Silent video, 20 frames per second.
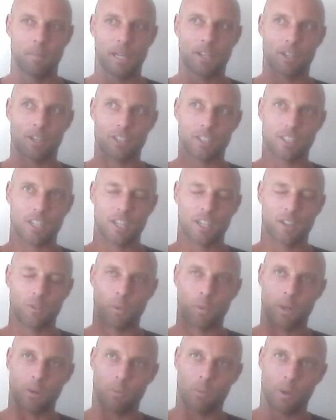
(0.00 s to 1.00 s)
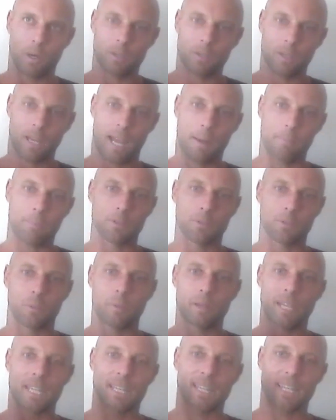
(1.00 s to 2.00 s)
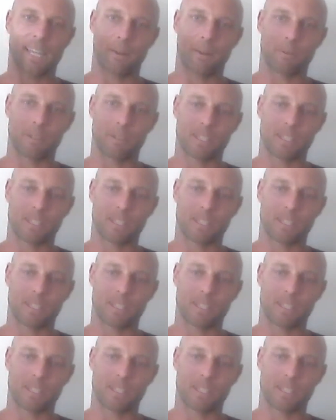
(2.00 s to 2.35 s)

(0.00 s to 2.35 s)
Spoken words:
because what happens when we get in the air,